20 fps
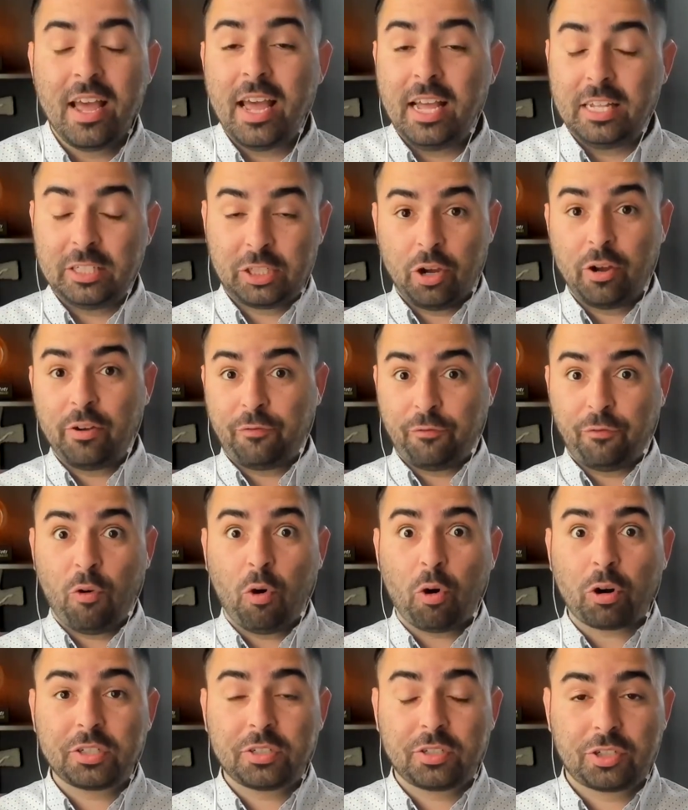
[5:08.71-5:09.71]
And so it
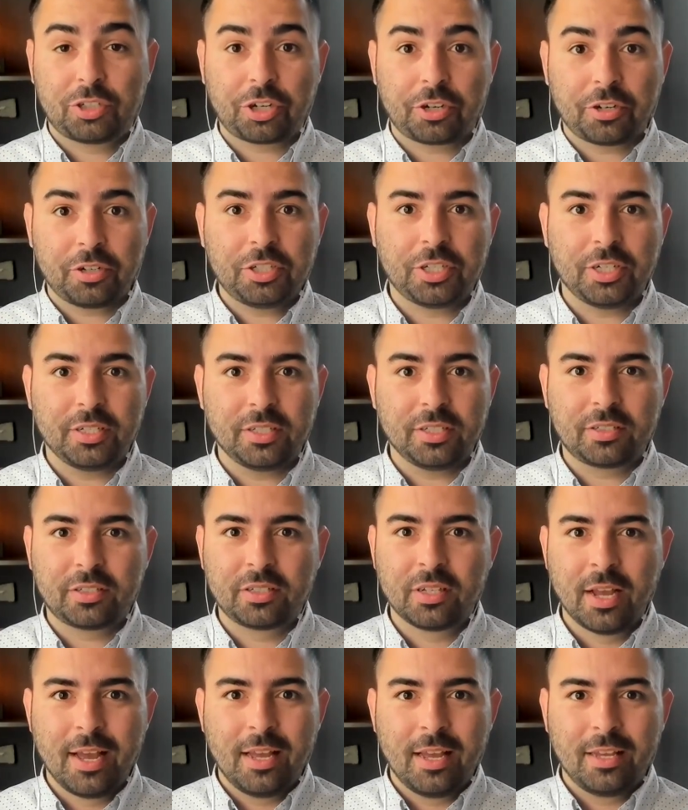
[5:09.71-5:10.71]
forced
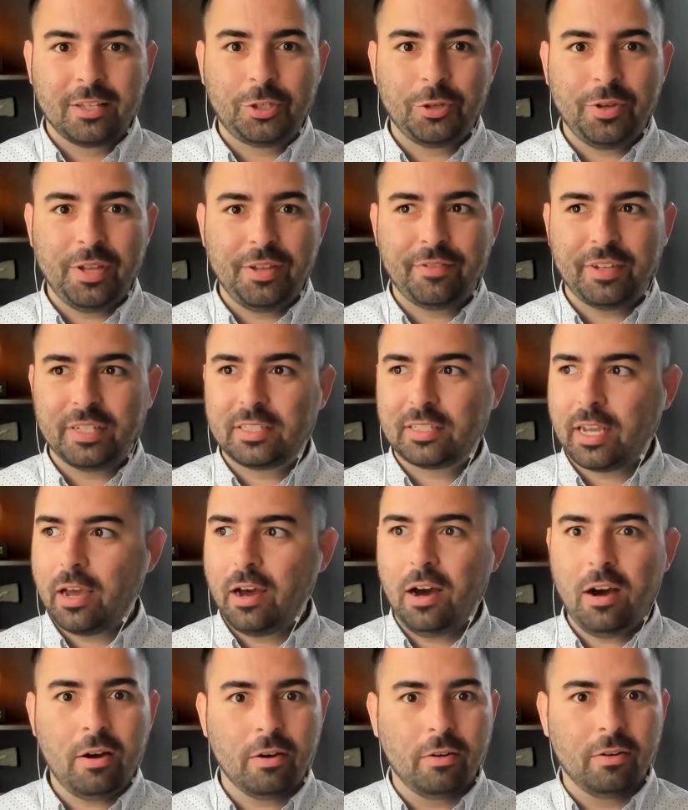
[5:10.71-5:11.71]
churches to even say,
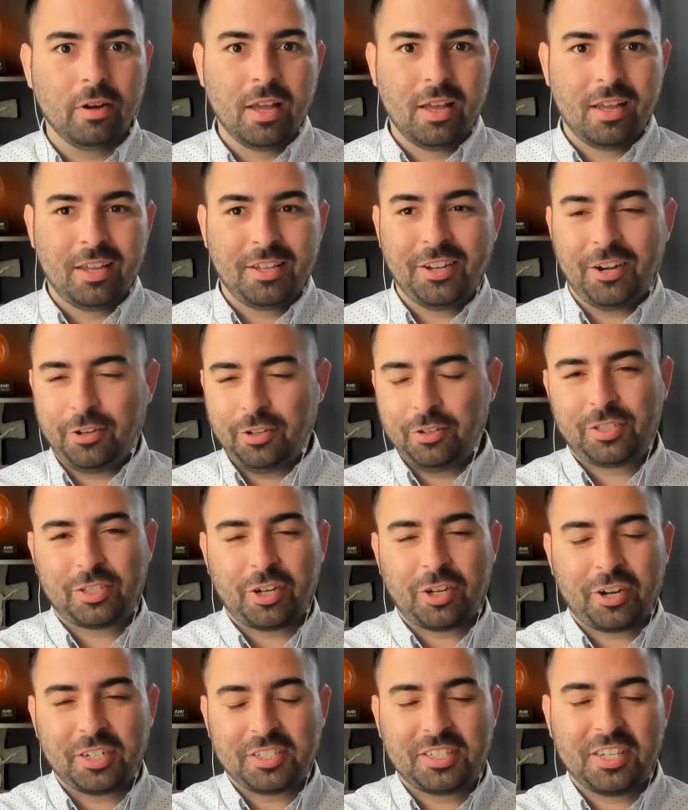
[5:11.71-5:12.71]
oh, you
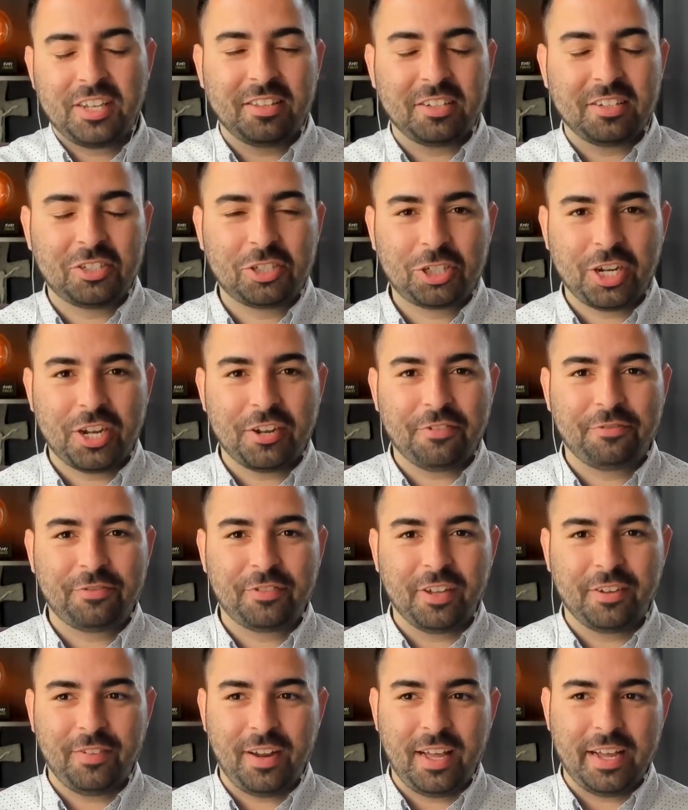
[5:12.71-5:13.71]
started seeing this
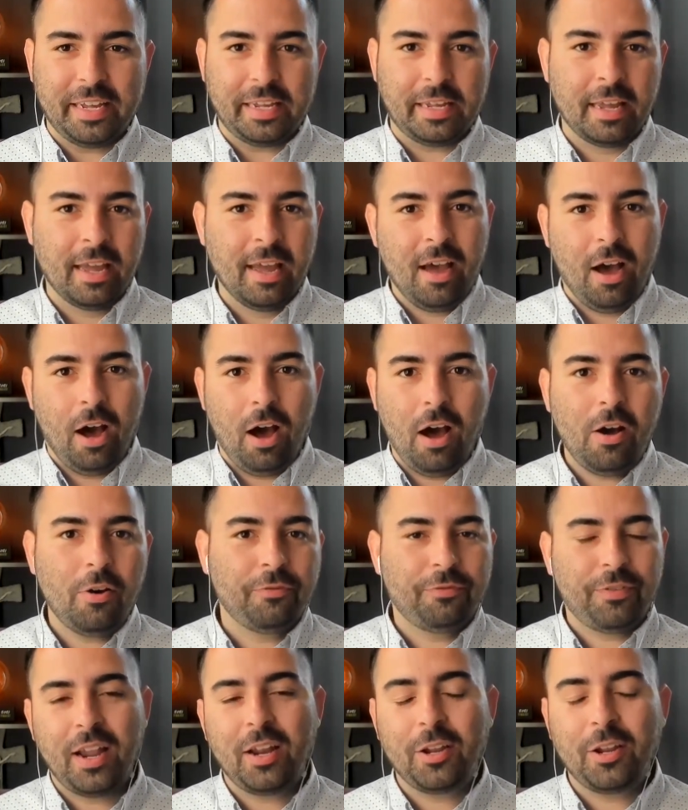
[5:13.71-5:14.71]
shift of like, oh,
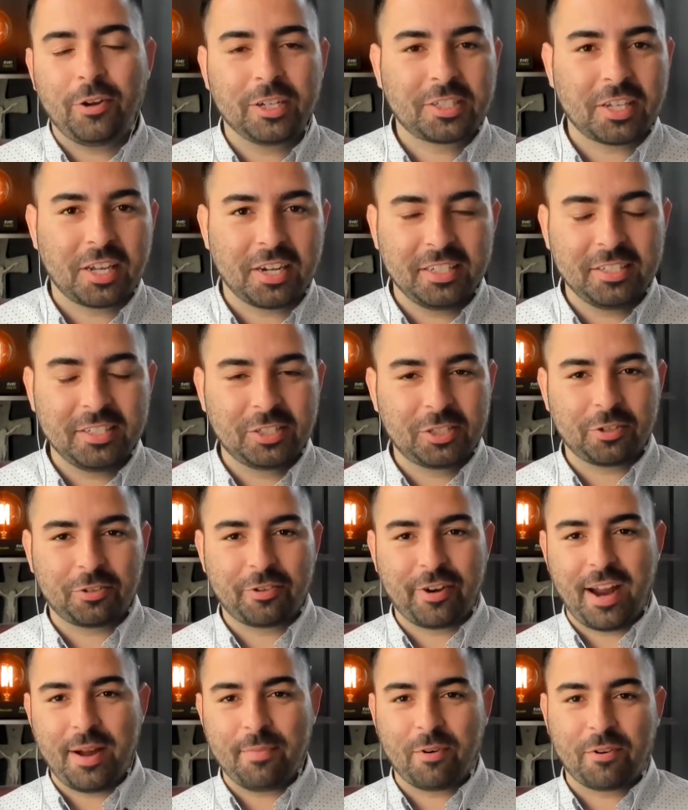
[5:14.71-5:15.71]
follow us on
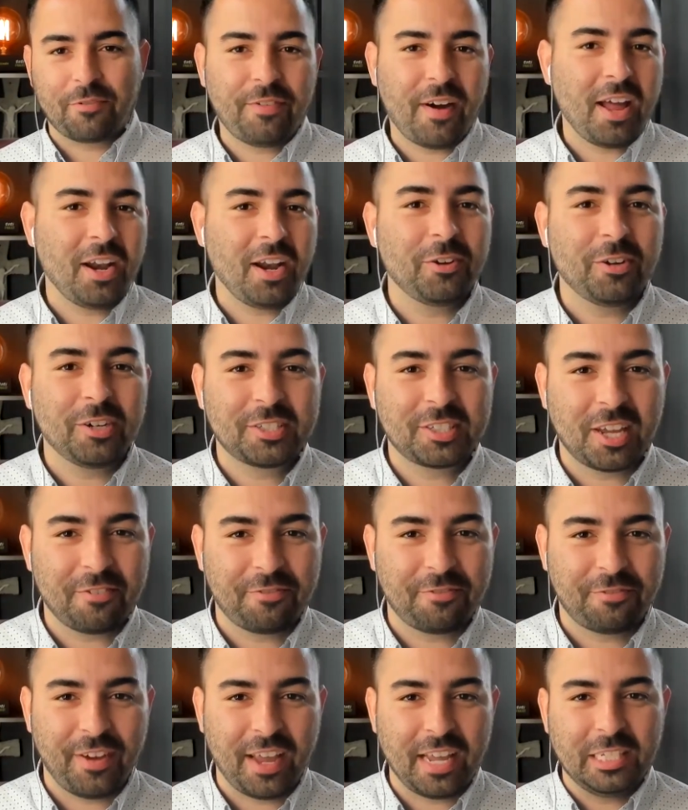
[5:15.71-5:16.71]
Instagram or follow us
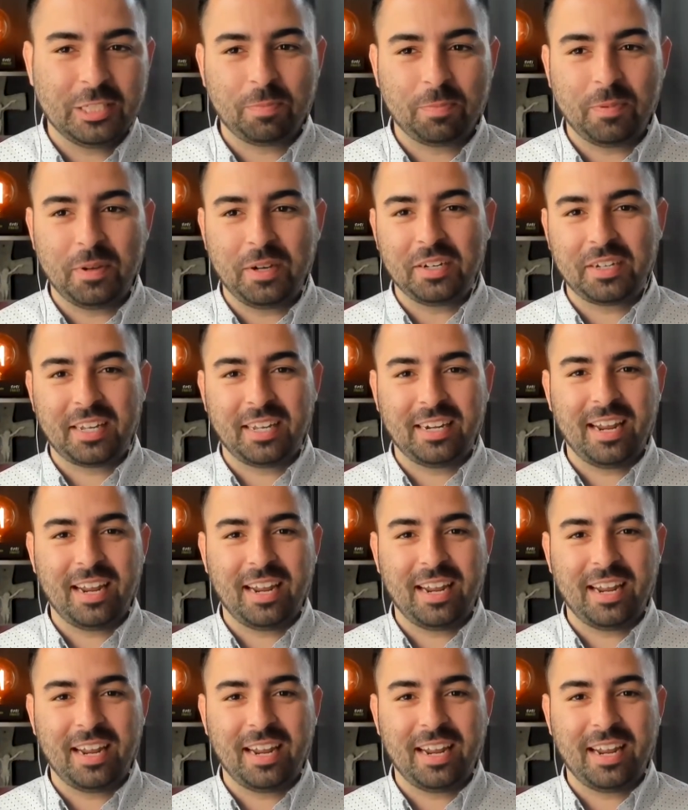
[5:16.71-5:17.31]
on Facebook.